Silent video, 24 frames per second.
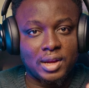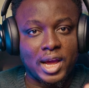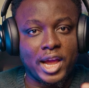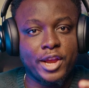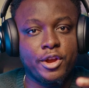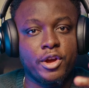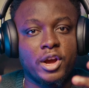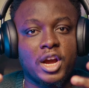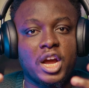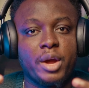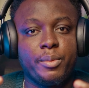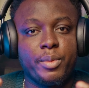and
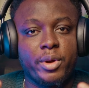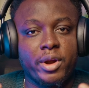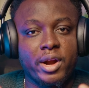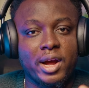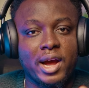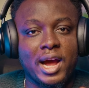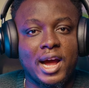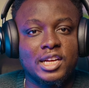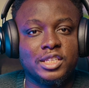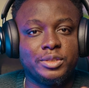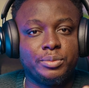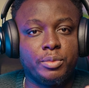your camera
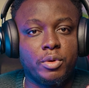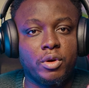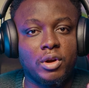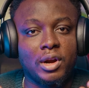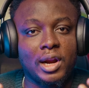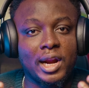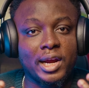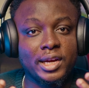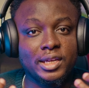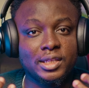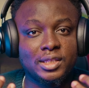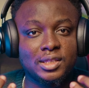has more
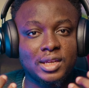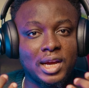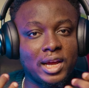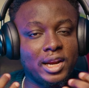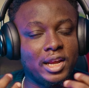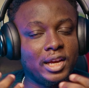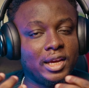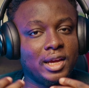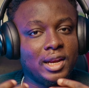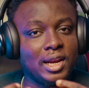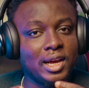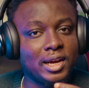light. And
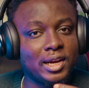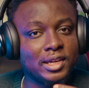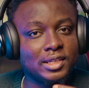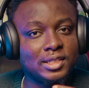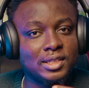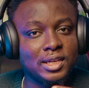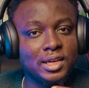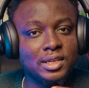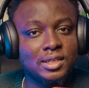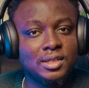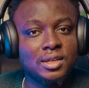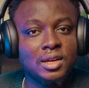again, like I
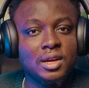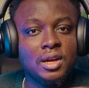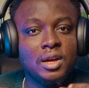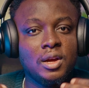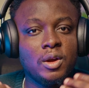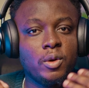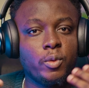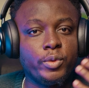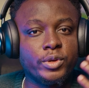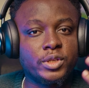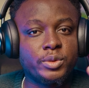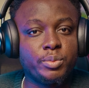said,
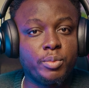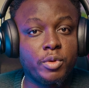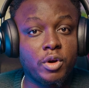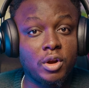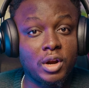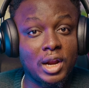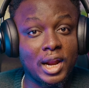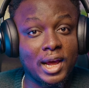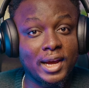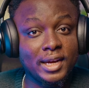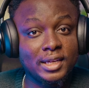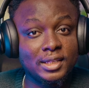with more
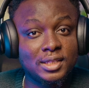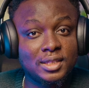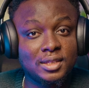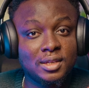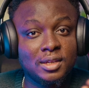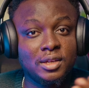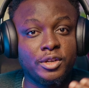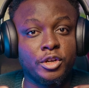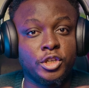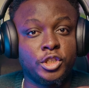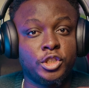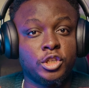light,
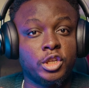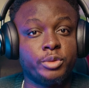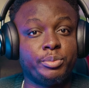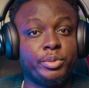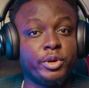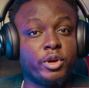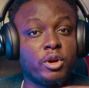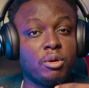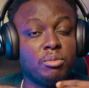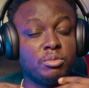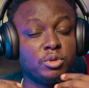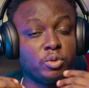your shot
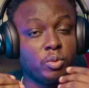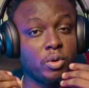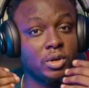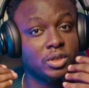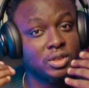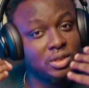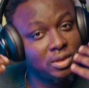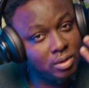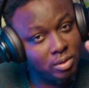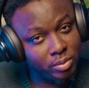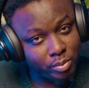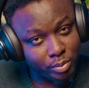becomes what?
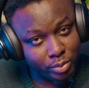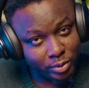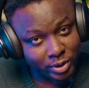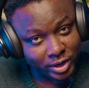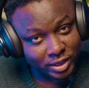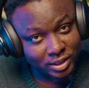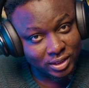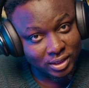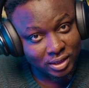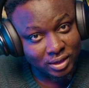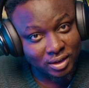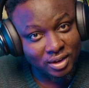
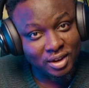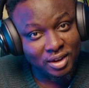Brighter.